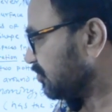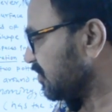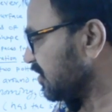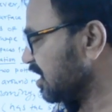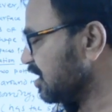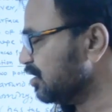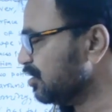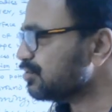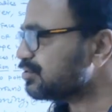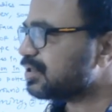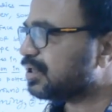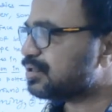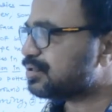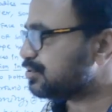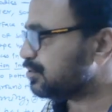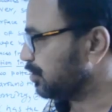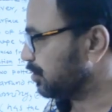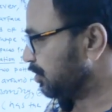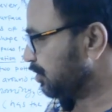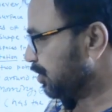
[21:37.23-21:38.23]
leaves
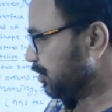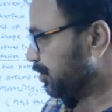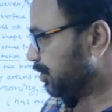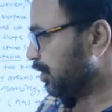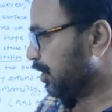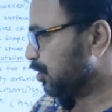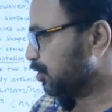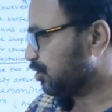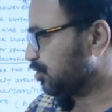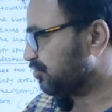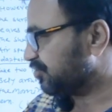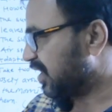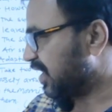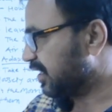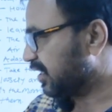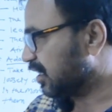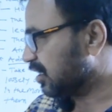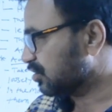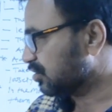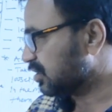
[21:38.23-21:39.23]
also, you have to
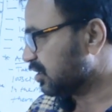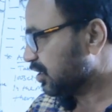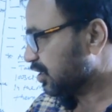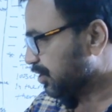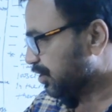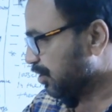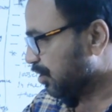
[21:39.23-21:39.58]
find out,